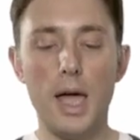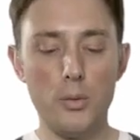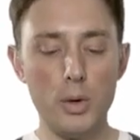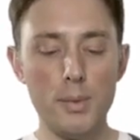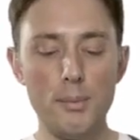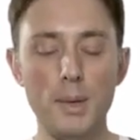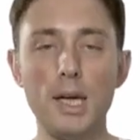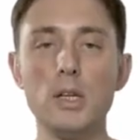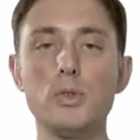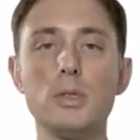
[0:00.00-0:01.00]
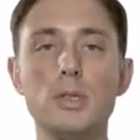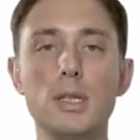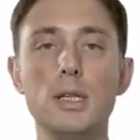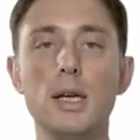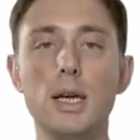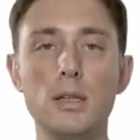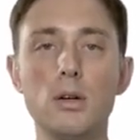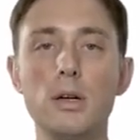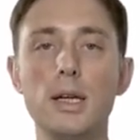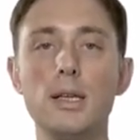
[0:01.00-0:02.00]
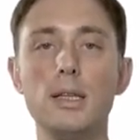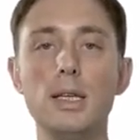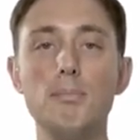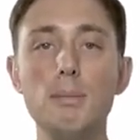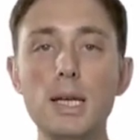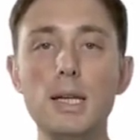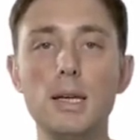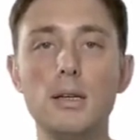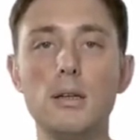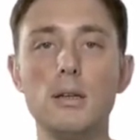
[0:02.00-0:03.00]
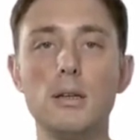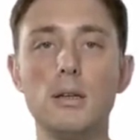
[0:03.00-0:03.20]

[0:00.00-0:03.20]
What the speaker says: and we might be interested in learning the median